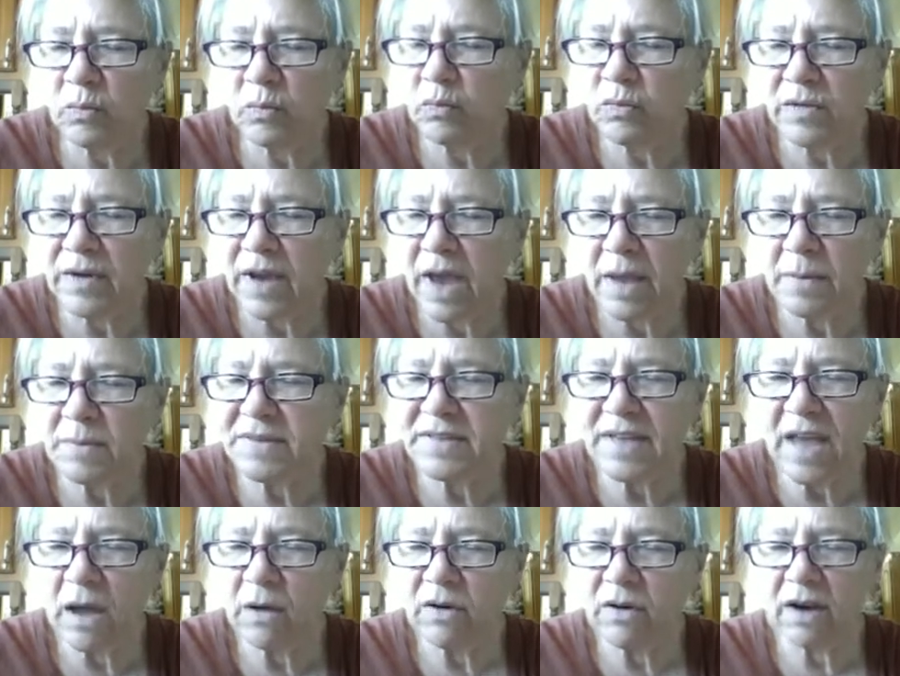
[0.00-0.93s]
types
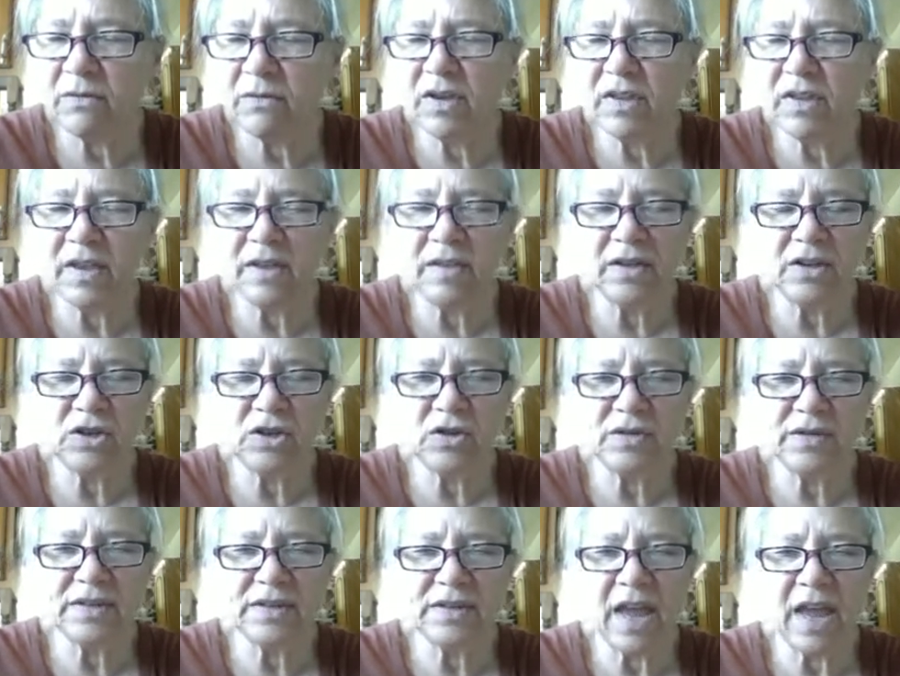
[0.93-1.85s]
out everything that you
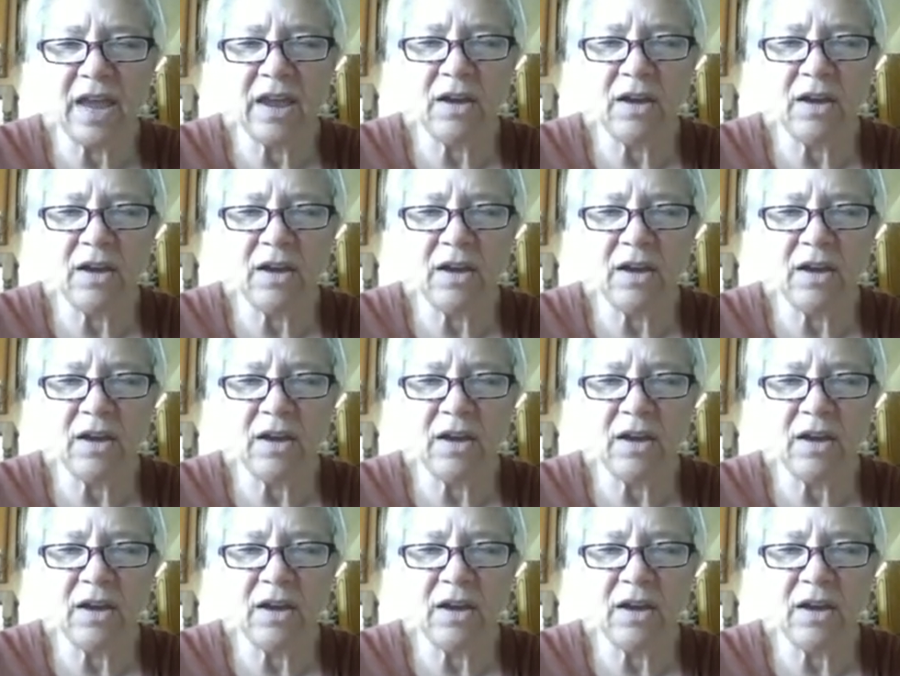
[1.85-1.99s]
say